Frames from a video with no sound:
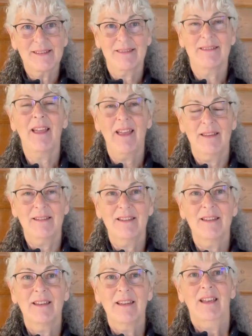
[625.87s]
Then
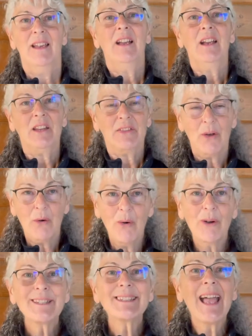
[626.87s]
the
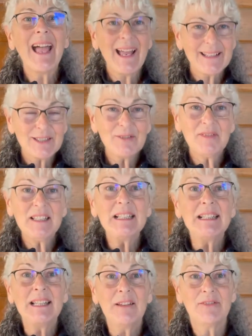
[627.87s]
horse actively
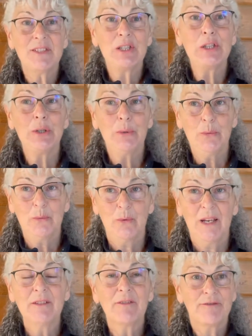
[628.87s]
lifts you,
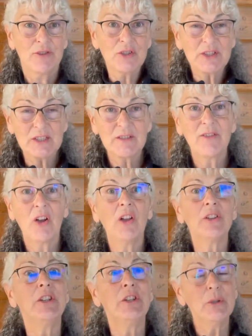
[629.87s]
right? First of all,
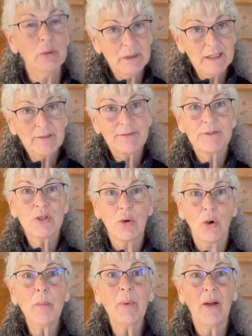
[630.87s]
you lift
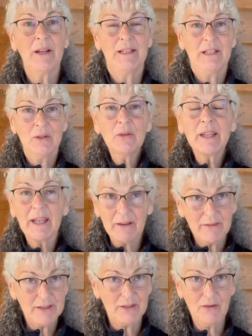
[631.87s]
your body, you
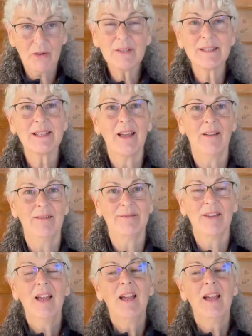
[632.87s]
carry yourself.